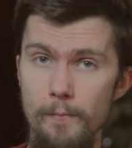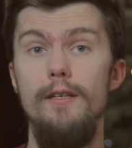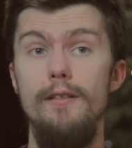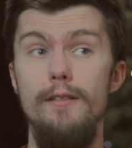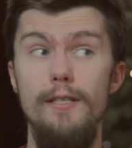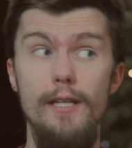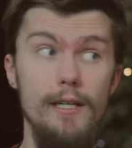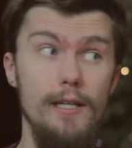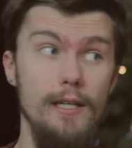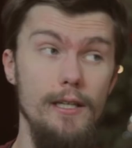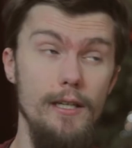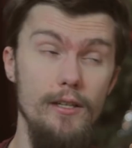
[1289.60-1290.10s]

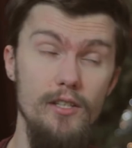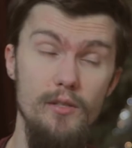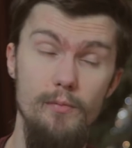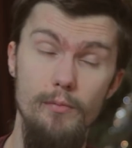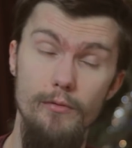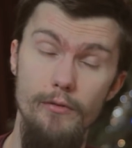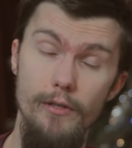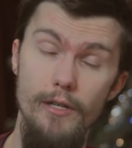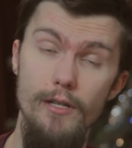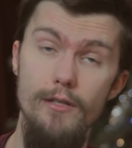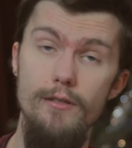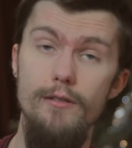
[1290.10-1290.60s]
Taking
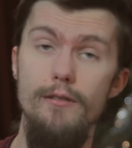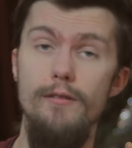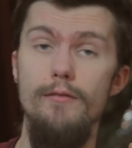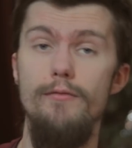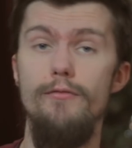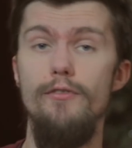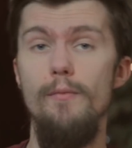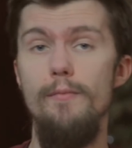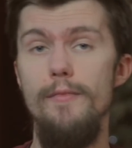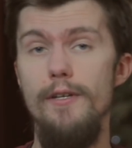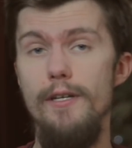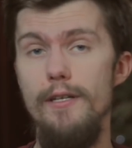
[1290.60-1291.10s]
inspiration
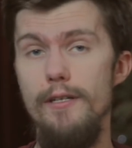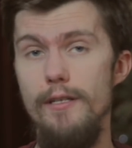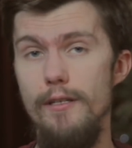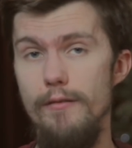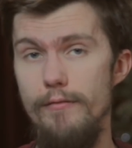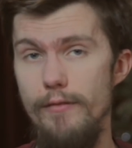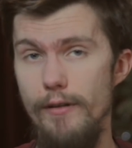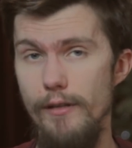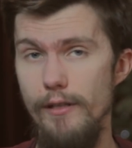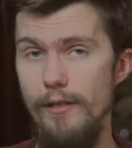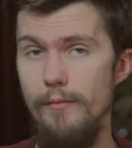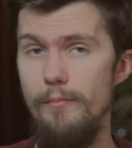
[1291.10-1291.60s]
from the
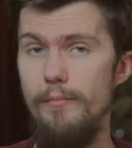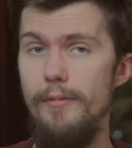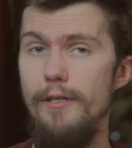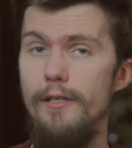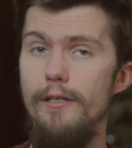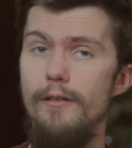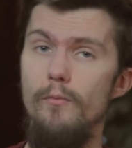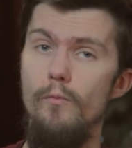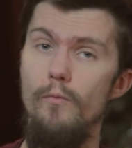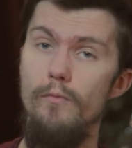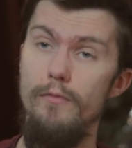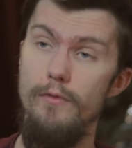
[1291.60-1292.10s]

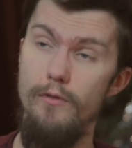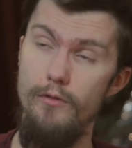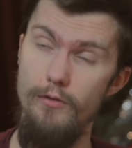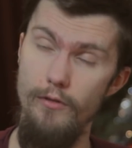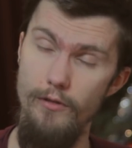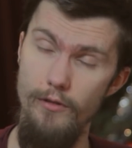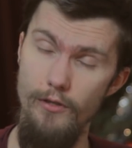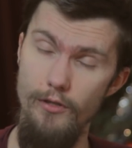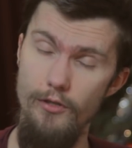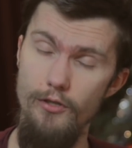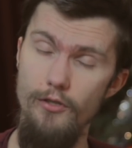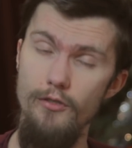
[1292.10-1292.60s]
developing
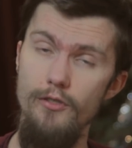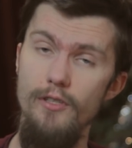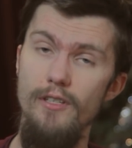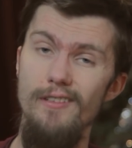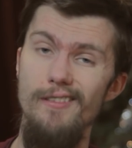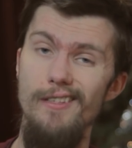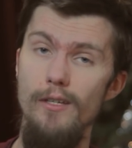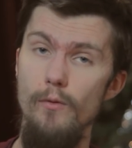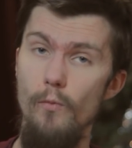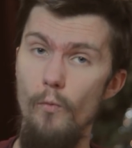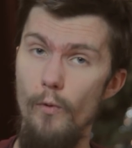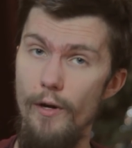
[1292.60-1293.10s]
tradition in
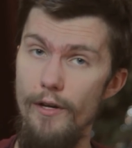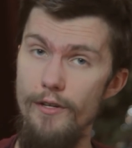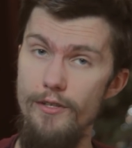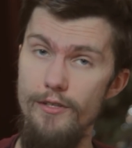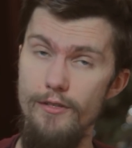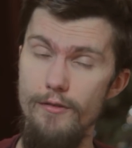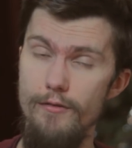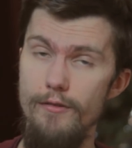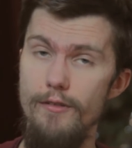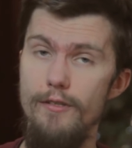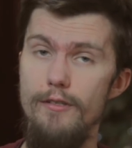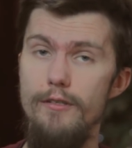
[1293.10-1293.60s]
the
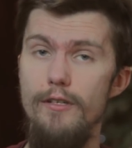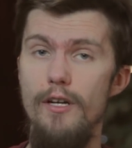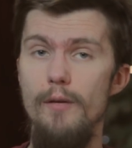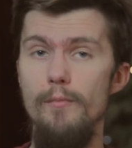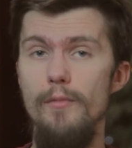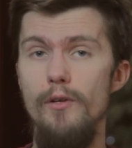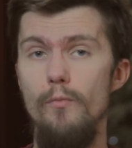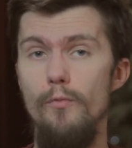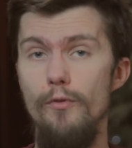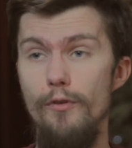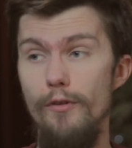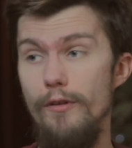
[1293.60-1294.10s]
Western
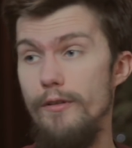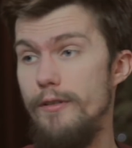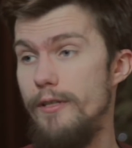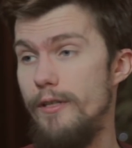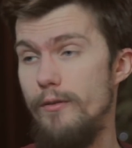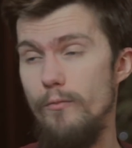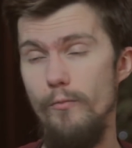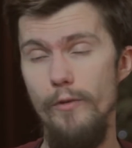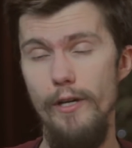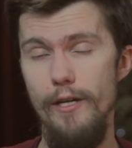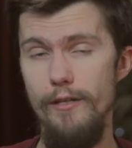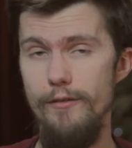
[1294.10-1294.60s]
Islamic world
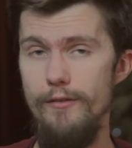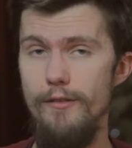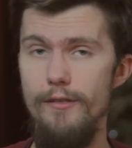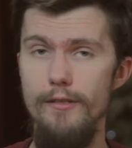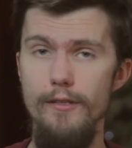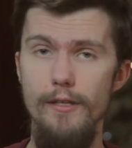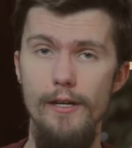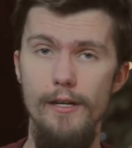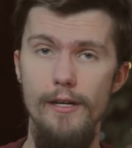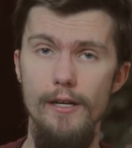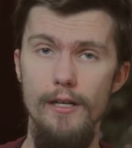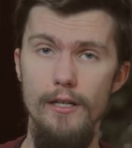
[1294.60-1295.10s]
and writers
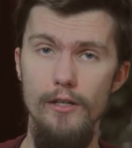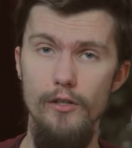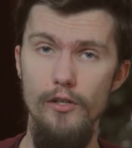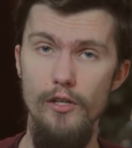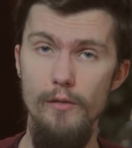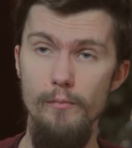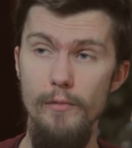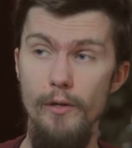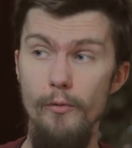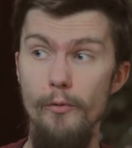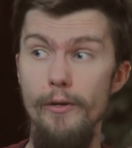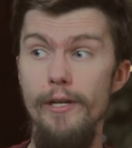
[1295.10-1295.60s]
like
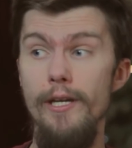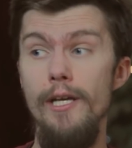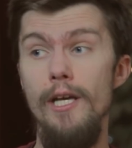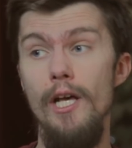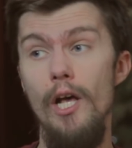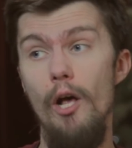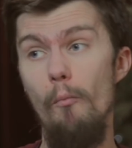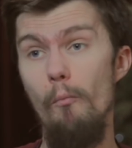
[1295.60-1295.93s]
al-Urmawi,